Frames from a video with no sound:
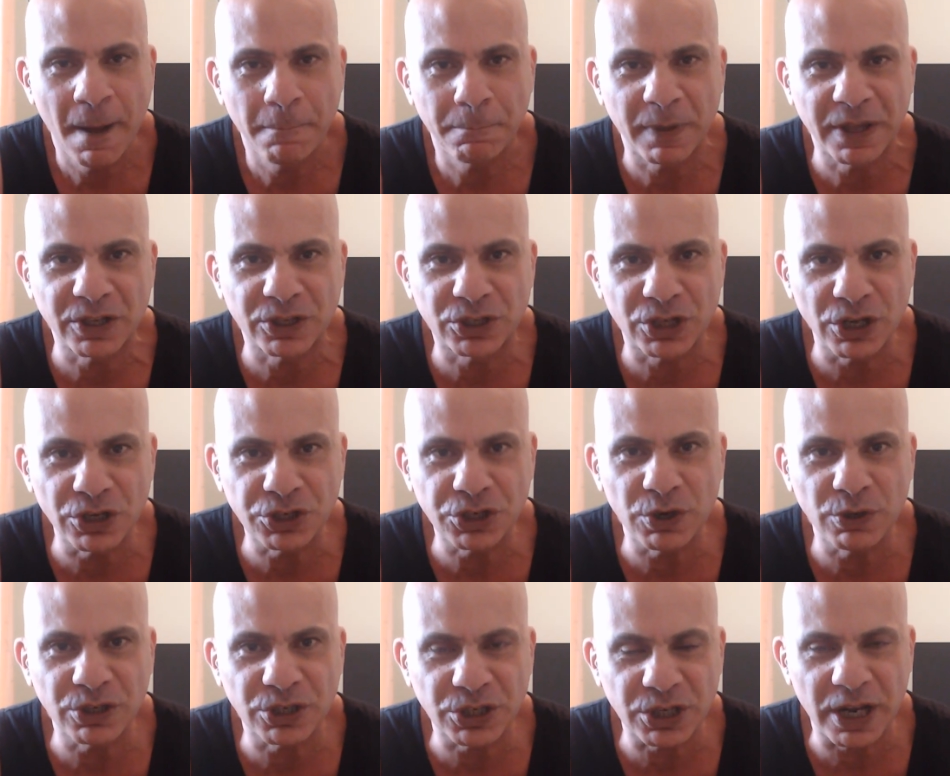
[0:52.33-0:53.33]
but did
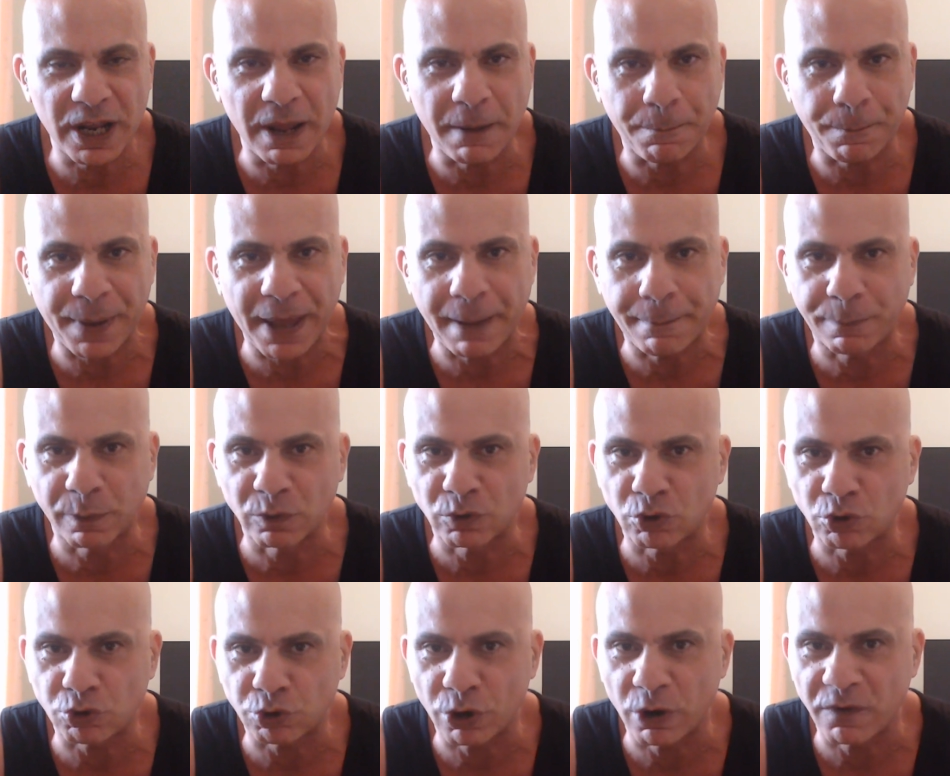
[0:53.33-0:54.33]
you see
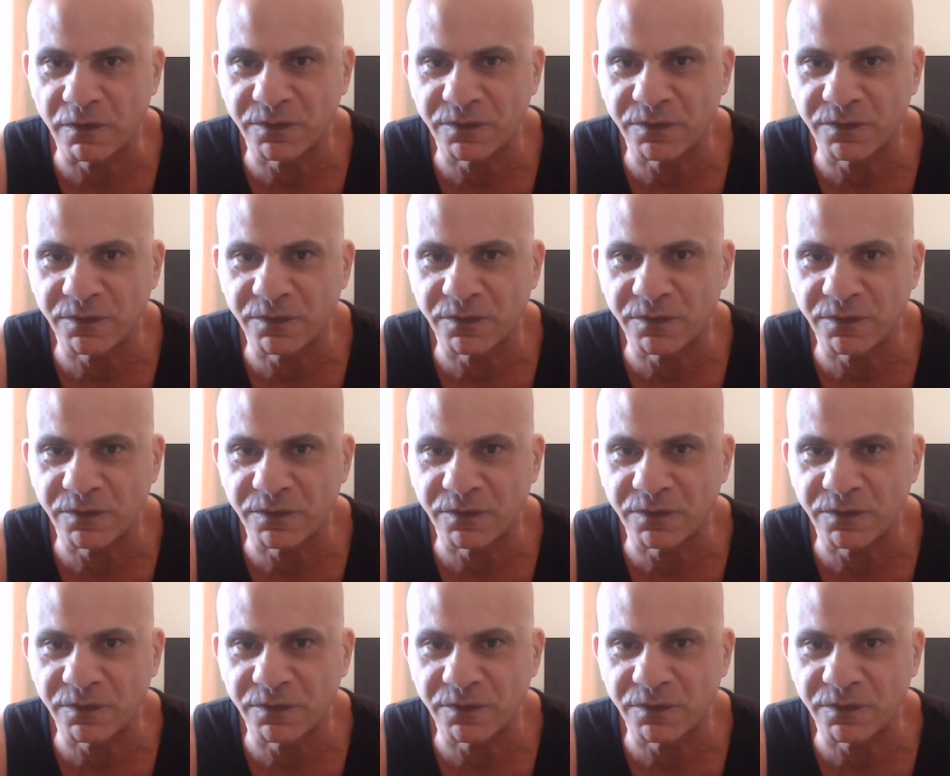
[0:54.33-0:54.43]
people's true